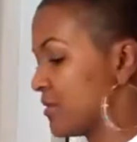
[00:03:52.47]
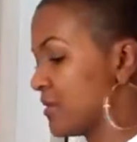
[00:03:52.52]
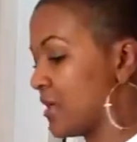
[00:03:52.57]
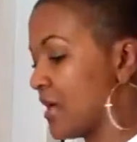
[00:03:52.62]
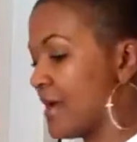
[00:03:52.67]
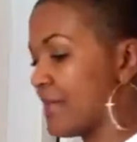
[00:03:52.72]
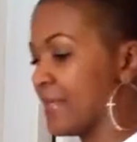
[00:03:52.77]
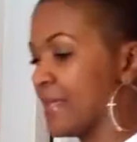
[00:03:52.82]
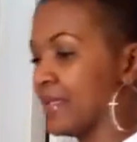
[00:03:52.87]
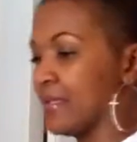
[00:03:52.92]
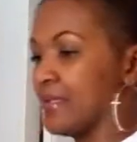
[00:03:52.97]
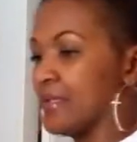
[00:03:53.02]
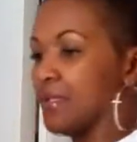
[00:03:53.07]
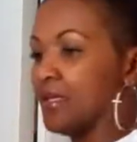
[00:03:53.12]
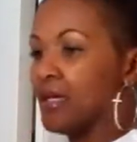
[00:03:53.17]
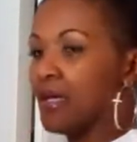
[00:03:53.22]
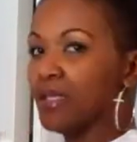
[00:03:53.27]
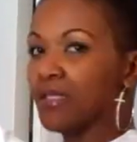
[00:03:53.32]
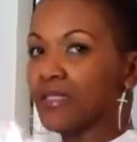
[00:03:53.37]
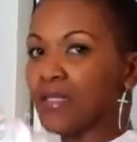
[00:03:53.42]

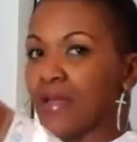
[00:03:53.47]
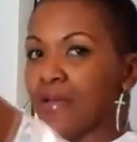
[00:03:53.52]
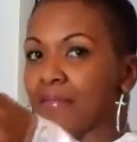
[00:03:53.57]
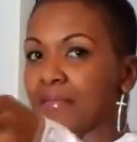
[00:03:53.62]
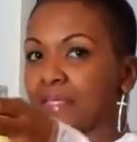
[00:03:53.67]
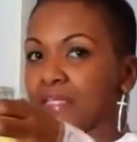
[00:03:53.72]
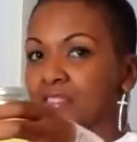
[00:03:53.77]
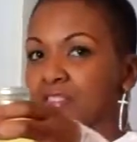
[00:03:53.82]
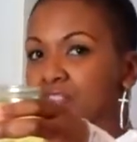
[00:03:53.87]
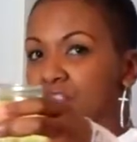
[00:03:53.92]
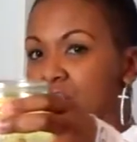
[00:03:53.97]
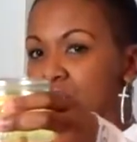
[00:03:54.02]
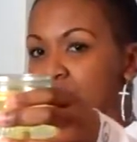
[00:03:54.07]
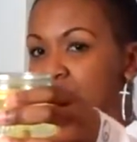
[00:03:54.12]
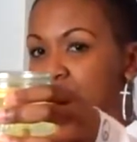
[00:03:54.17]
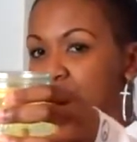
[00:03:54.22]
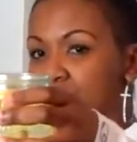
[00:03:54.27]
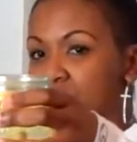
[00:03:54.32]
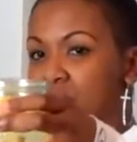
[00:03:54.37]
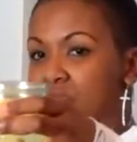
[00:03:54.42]
lemon
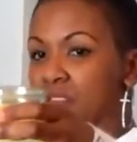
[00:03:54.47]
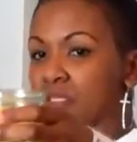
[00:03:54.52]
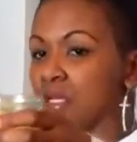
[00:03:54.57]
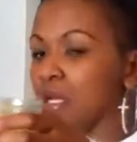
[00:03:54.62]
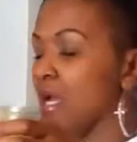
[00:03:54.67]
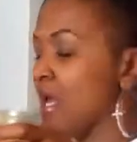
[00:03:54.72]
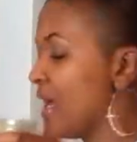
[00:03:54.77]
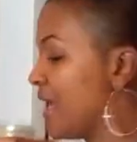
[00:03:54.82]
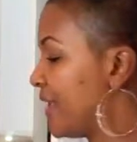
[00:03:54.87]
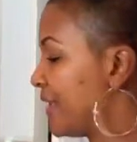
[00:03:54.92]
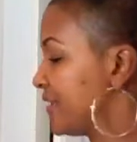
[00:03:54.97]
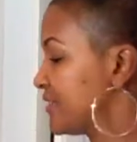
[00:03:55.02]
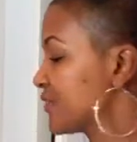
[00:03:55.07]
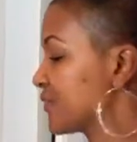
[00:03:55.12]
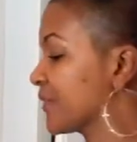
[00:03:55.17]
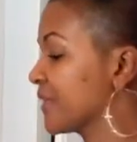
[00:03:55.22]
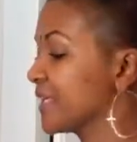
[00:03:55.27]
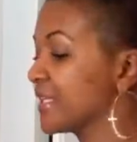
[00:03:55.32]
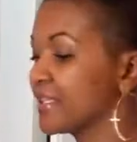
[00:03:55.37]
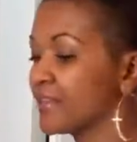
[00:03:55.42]
ginger, and it's
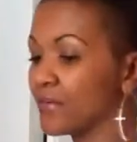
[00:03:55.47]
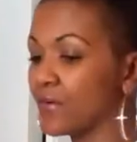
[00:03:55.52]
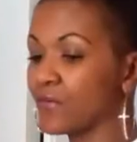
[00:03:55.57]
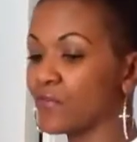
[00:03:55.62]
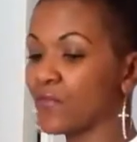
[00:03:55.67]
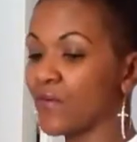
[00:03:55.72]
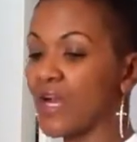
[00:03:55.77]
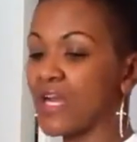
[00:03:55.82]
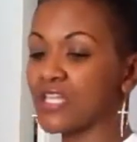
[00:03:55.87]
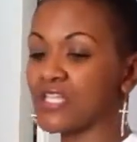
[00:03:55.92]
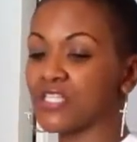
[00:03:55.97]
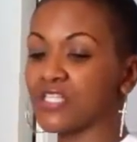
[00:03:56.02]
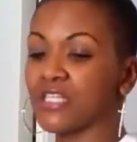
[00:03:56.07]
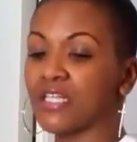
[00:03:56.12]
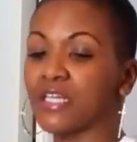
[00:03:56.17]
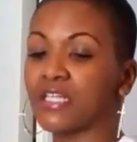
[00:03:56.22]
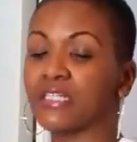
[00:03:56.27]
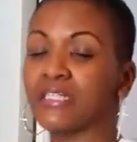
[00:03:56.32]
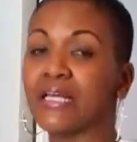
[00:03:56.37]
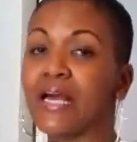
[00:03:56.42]
really
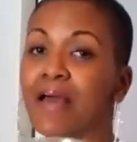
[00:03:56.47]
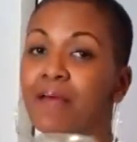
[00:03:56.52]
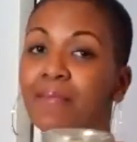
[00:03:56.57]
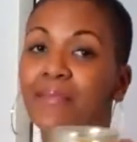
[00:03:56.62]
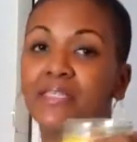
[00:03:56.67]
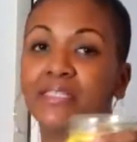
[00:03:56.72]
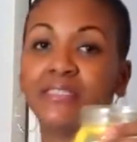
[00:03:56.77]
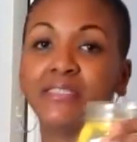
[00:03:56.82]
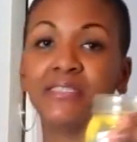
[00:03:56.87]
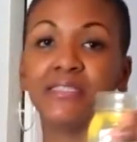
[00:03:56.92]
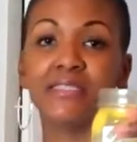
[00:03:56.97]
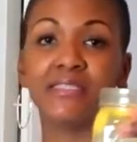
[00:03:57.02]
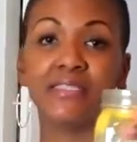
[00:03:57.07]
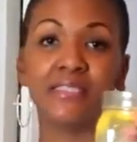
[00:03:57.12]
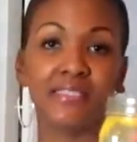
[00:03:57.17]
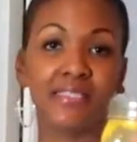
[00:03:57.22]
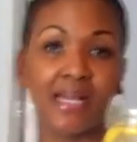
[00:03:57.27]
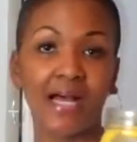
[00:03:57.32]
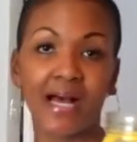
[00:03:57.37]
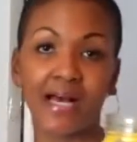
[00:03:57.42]
refreshing. Lemon
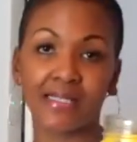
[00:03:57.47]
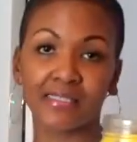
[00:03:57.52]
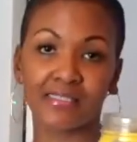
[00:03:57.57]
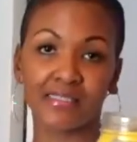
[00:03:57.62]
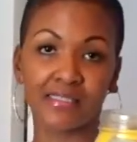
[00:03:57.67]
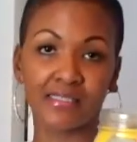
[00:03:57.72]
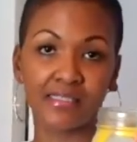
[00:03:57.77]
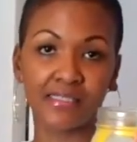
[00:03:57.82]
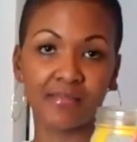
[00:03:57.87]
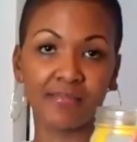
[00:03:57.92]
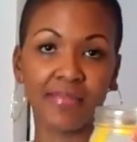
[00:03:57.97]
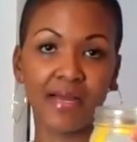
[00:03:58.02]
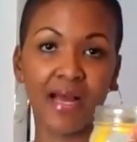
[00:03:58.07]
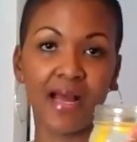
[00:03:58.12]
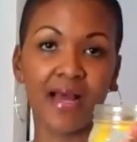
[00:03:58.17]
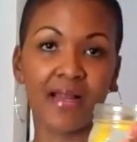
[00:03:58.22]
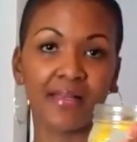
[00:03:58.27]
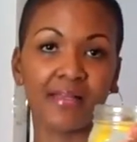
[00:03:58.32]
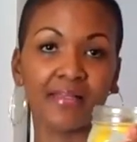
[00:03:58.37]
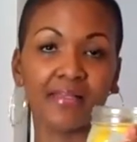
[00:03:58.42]
detoxes the
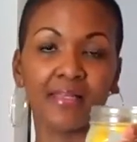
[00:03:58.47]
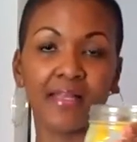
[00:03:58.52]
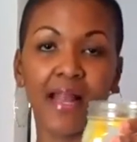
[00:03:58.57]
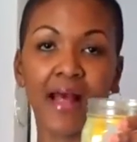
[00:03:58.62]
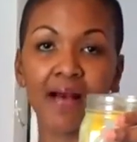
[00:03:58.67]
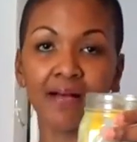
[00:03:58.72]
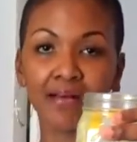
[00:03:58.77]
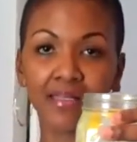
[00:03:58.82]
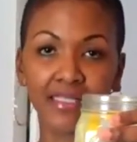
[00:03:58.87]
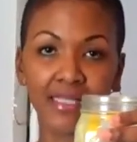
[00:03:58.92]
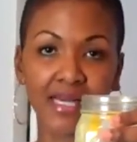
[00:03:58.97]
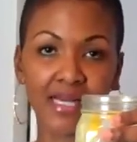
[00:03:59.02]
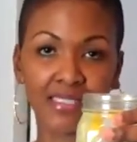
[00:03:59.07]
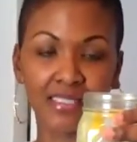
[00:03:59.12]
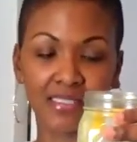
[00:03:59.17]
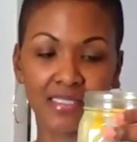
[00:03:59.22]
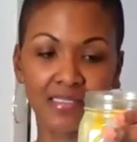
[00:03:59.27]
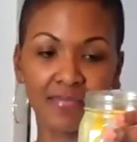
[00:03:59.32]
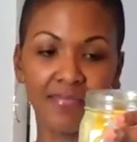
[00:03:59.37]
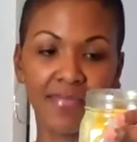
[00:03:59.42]
body,
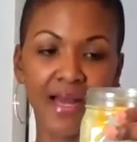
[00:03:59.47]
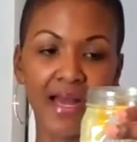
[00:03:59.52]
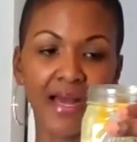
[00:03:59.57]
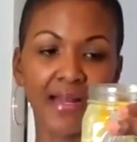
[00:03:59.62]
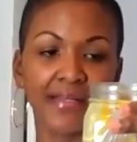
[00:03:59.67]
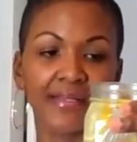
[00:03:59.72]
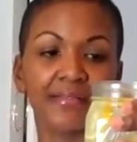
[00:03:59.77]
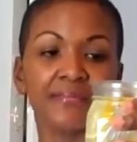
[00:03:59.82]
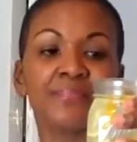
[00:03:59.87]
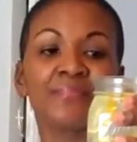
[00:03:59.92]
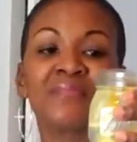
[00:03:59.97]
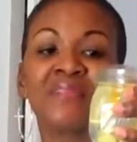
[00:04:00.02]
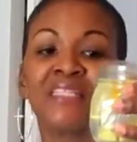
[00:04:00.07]
alkalizes the body.